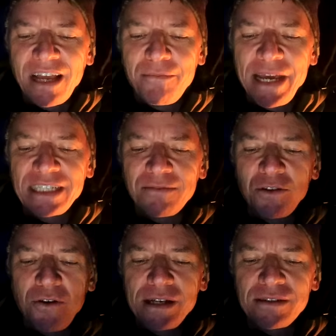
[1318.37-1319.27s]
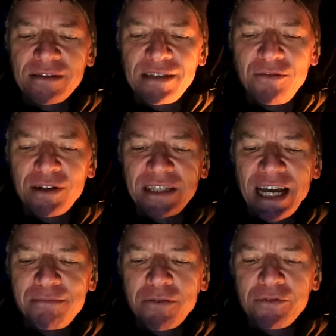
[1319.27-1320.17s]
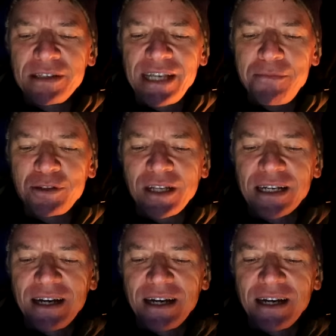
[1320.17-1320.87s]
and make some noise to see what type of reception I